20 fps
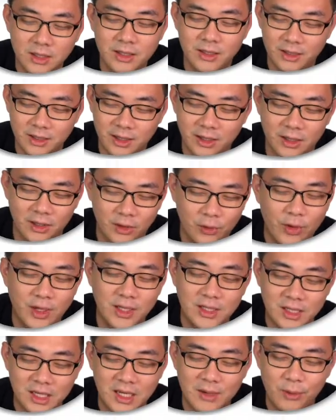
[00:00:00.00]
in
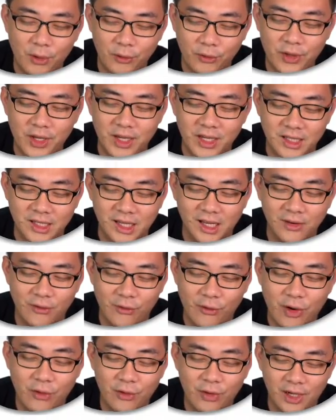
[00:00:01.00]
grand scheme of things, it's like
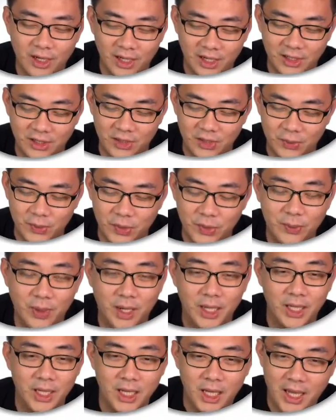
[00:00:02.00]
very negligible.
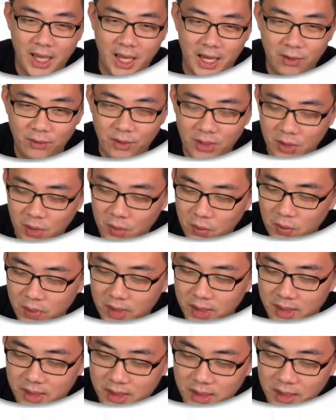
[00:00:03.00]
But anyway, the clue
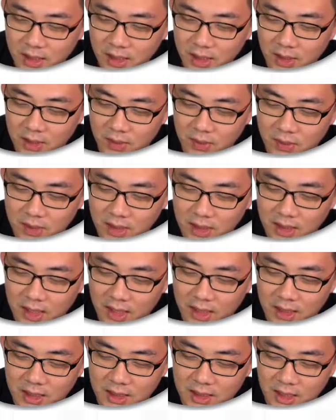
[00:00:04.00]
is you see
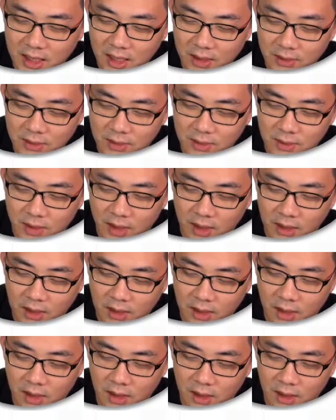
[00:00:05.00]
that this tells you that
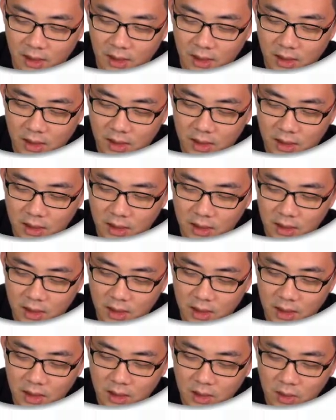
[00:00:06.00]

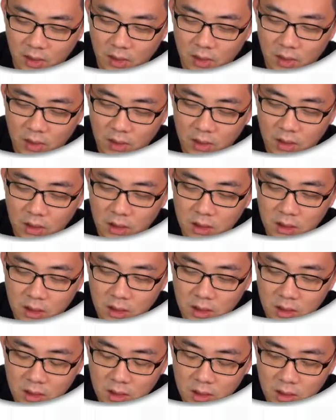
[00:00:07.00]
ignore
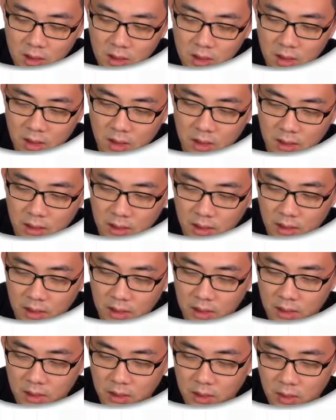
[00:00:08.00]

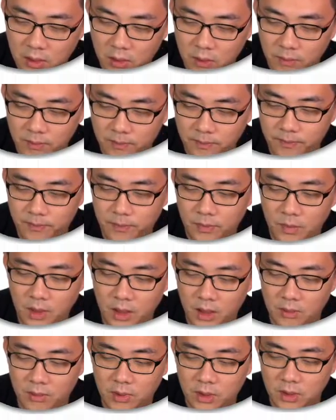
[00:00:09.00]
theta cube,
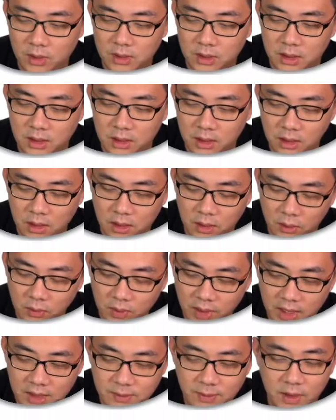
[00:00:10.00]
okay, because it
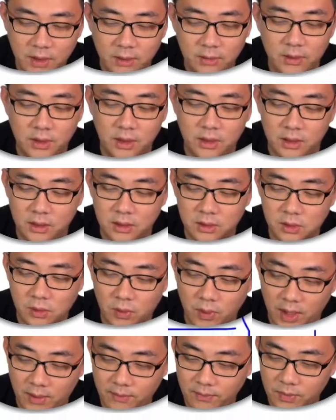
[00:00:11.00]
only expands on theta
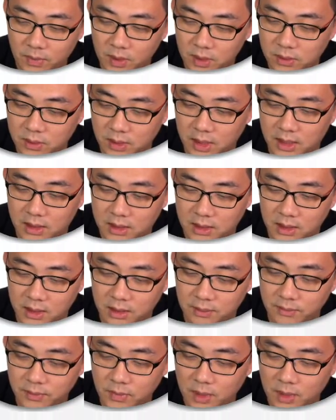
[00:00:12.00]
square. So that's the